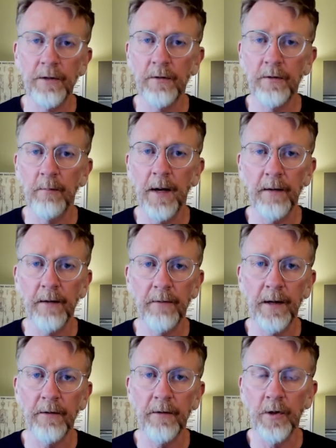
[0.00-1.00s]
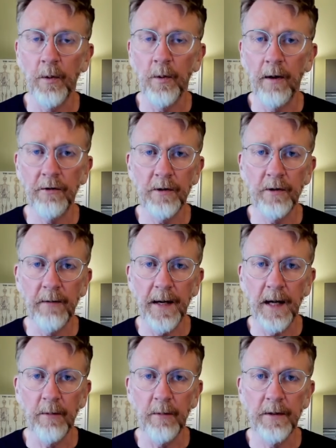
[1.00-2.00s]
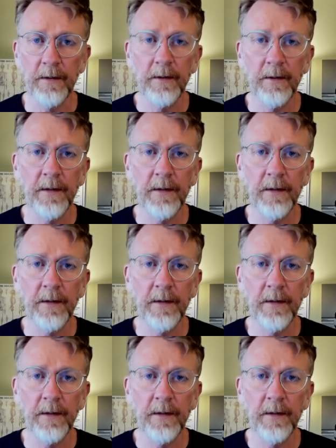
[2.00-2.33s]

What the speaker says: to modify the neurology of that habit,